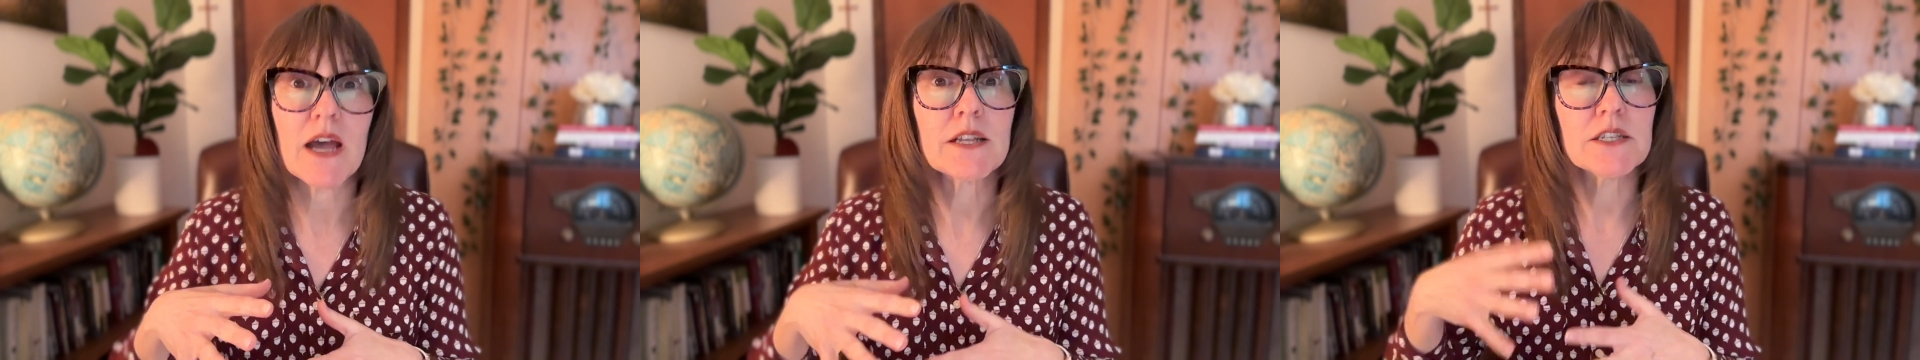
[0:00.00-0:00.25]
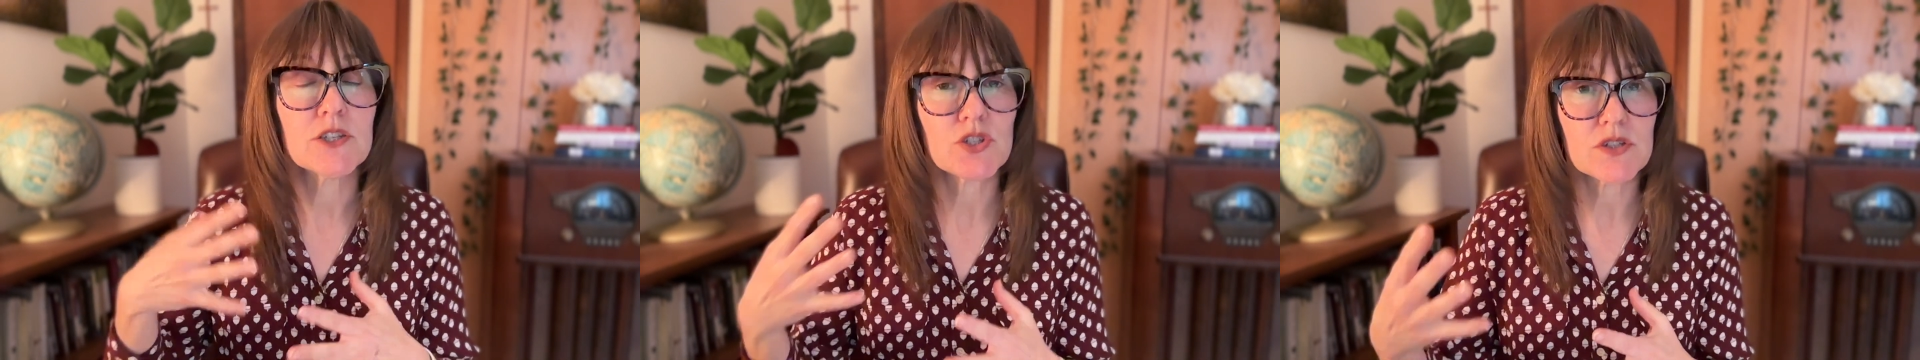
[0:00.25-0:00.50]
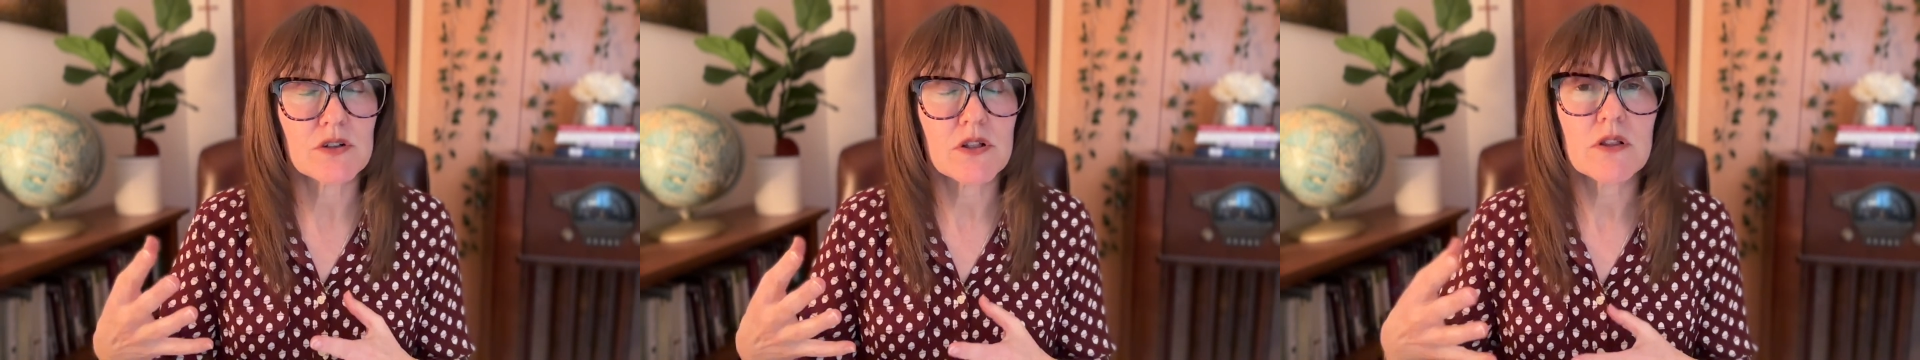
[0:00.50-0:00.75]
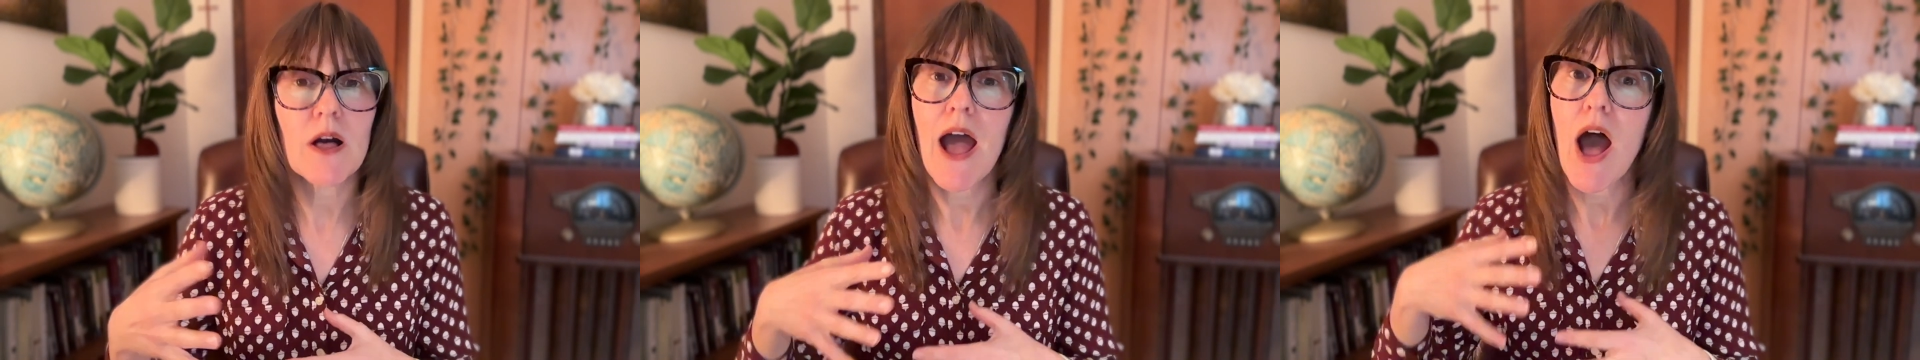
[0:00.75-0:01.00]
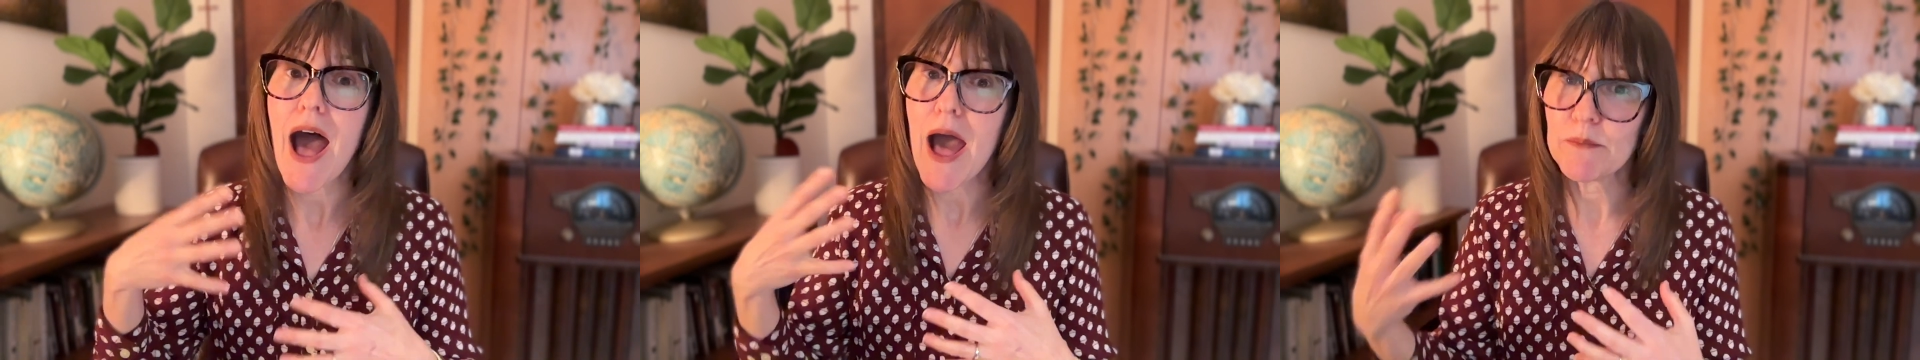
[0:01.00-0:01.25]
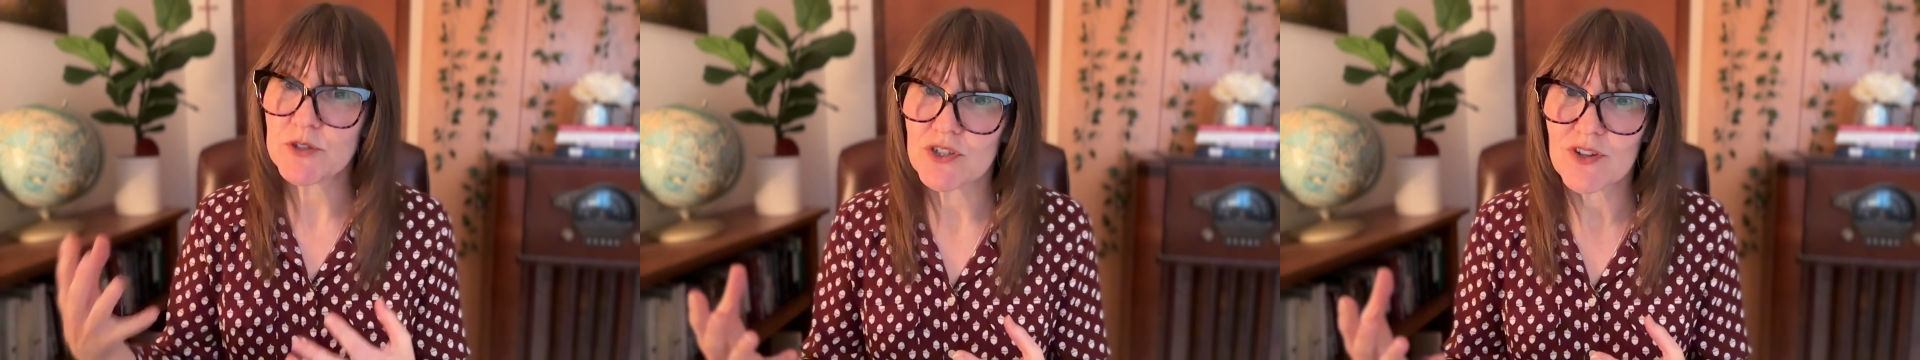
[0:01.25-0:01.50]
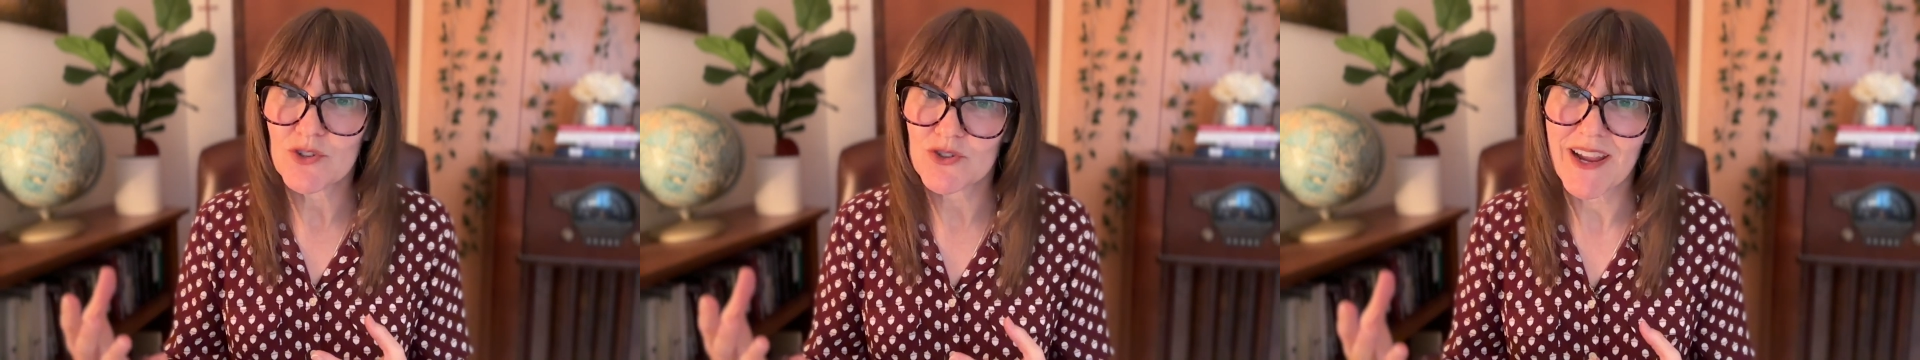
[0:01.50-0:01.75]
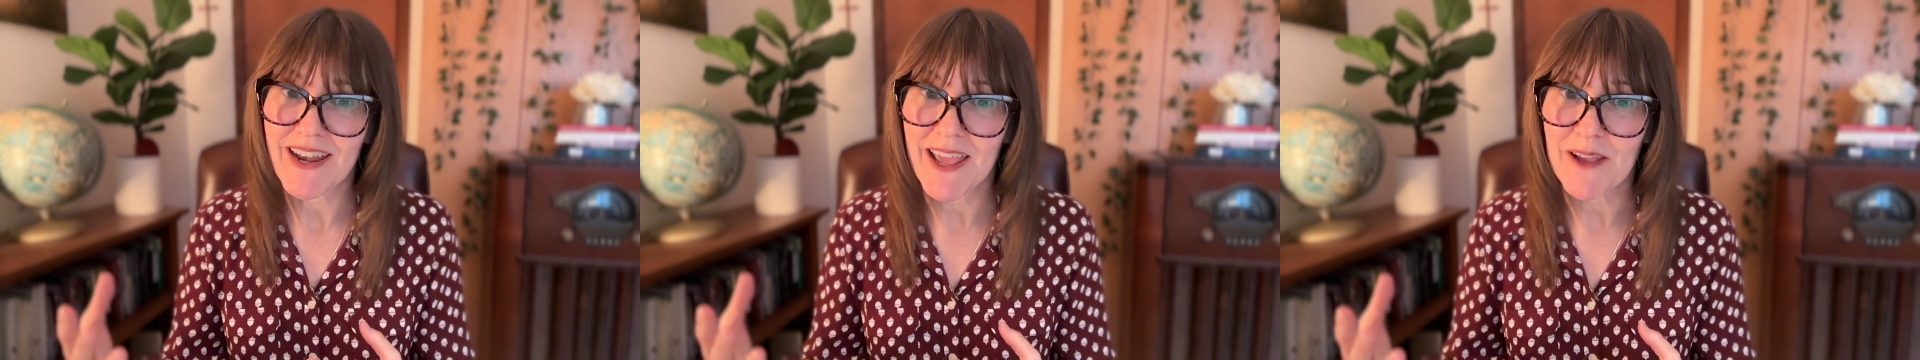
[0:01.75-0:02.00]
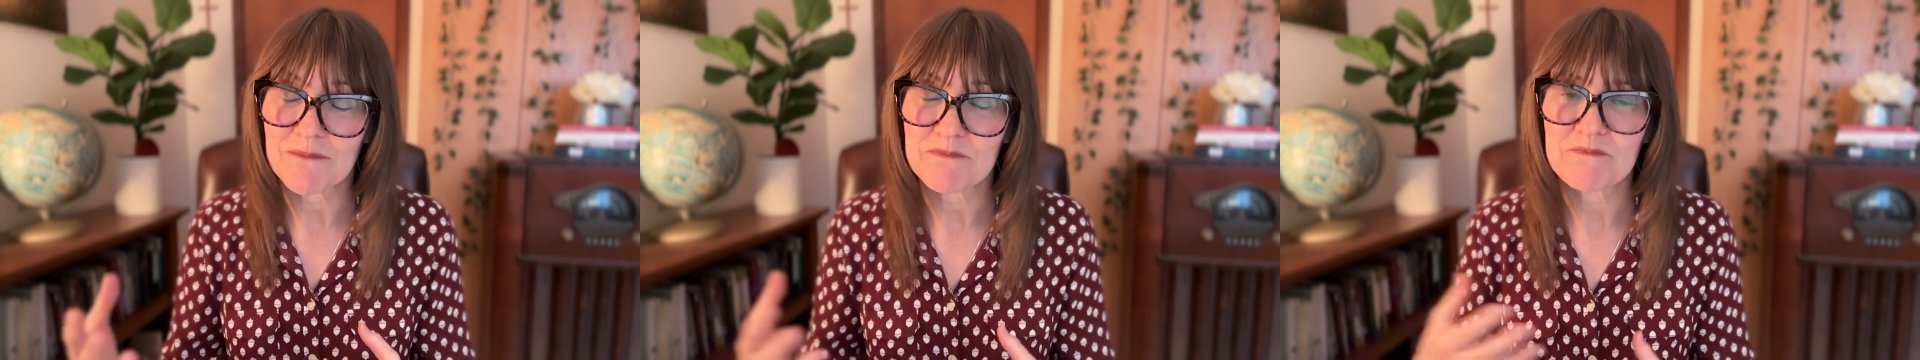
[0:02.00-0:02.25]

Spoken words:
additional optional training.